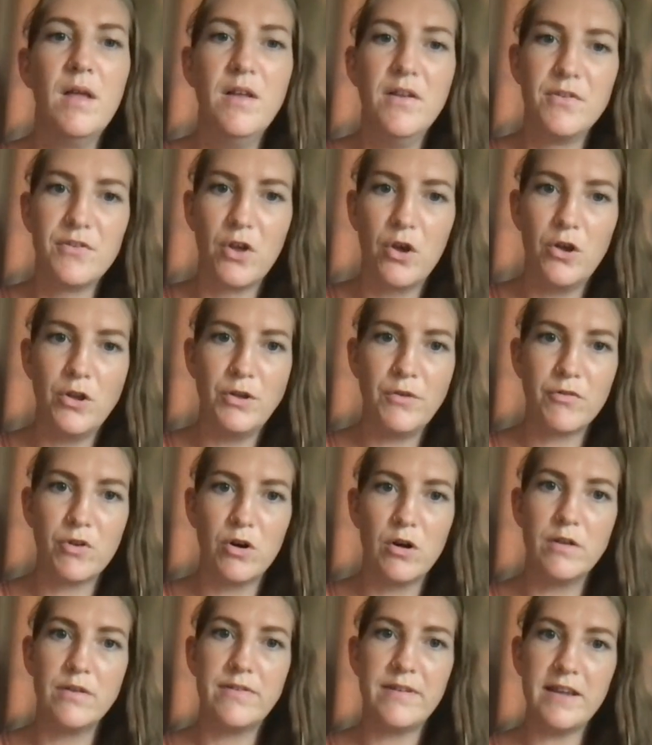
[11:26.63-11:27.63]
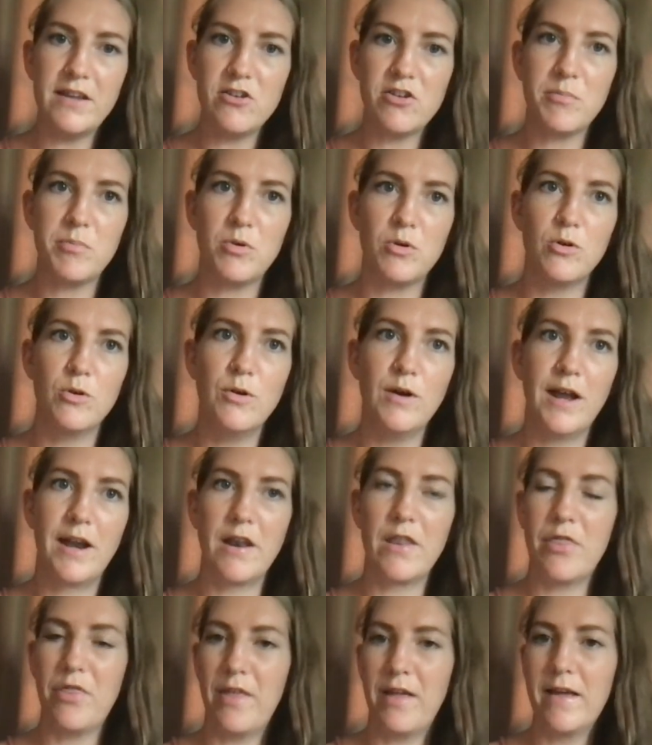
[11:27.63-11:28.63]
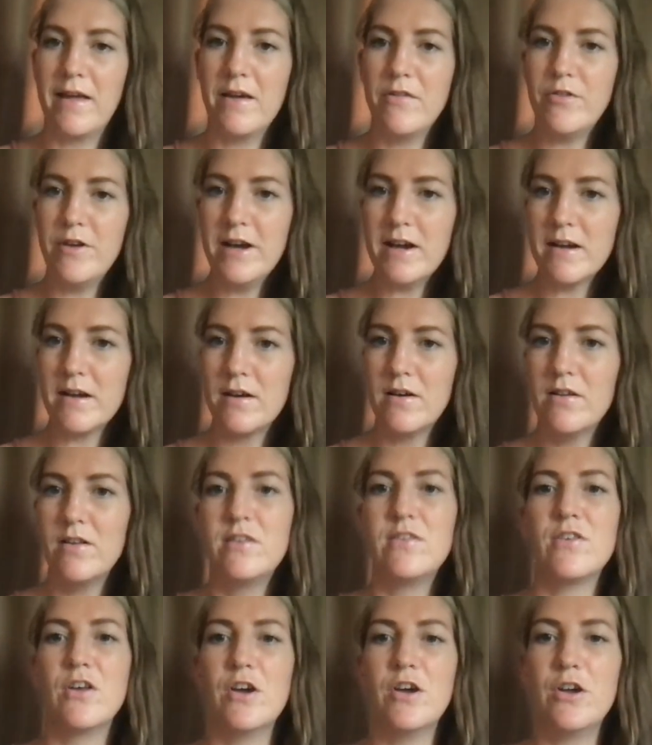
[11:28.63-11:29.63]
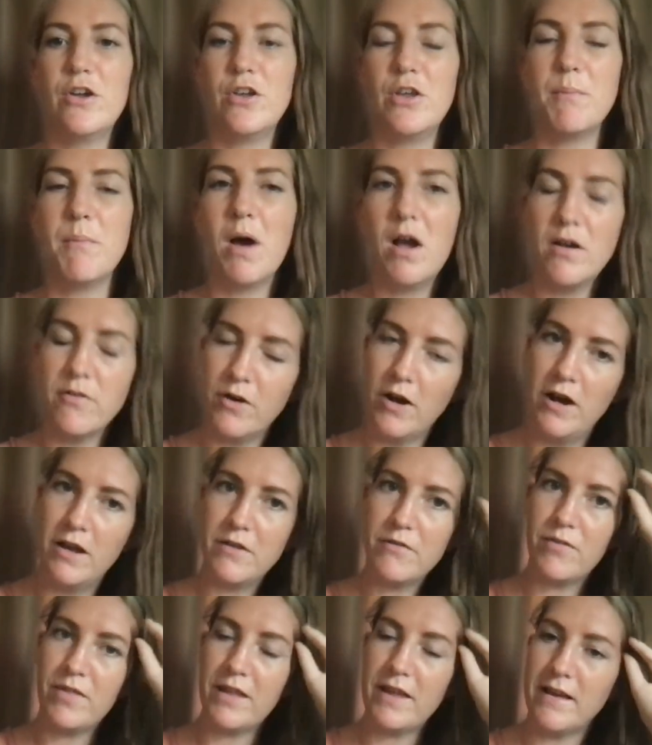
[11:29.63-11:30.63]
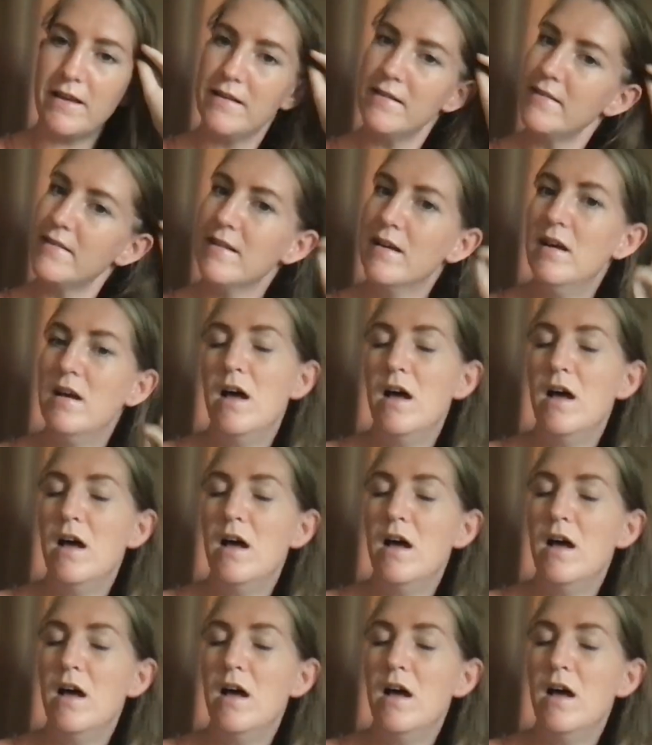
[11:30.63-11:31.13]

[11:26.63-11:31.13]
So you've got Teachable and Thinkific. So you might have heard of these.